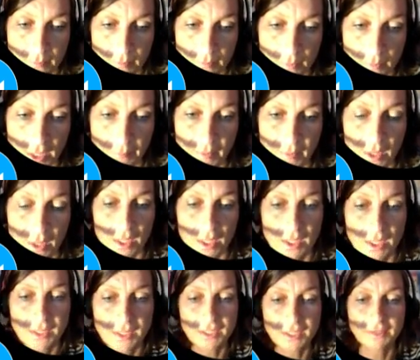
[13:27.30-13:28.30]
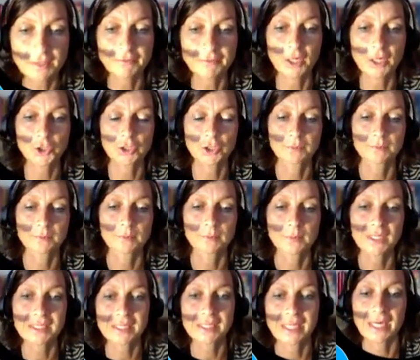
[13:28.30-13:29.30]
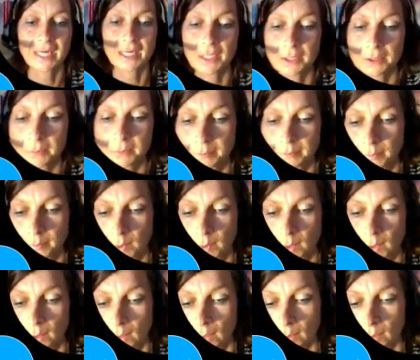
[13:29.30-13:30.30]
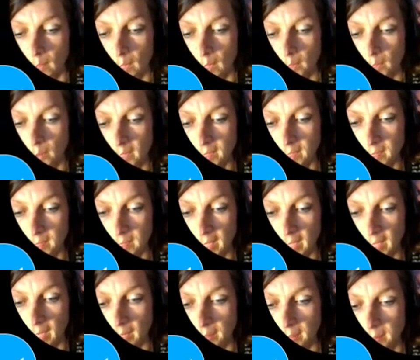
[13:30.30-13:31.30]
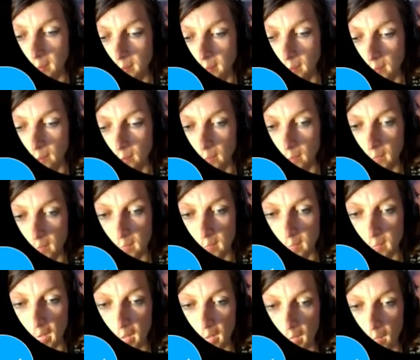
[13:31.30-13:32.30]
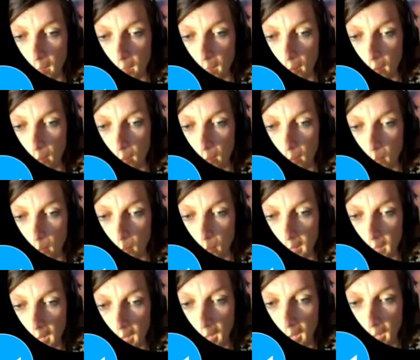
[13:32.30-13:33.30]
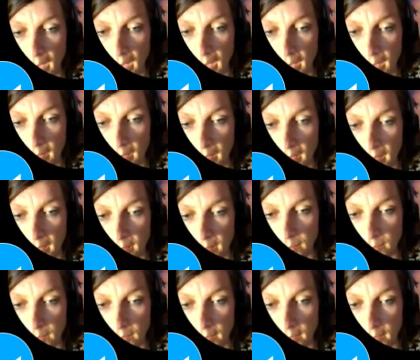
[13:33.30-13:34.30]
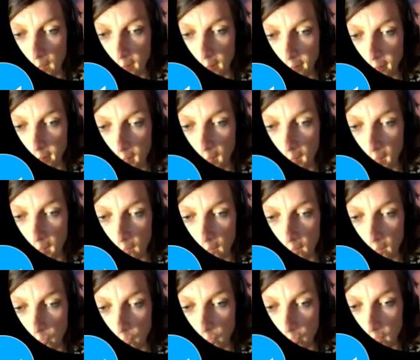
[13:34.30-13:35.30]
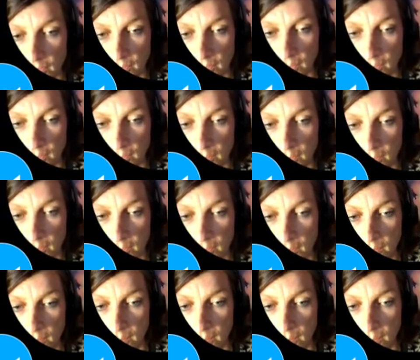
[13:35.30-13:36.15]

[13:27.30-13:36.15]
There. Is it a function? Let's scan it. Okay, you're going to scan and you're going to say, okay, is it a function?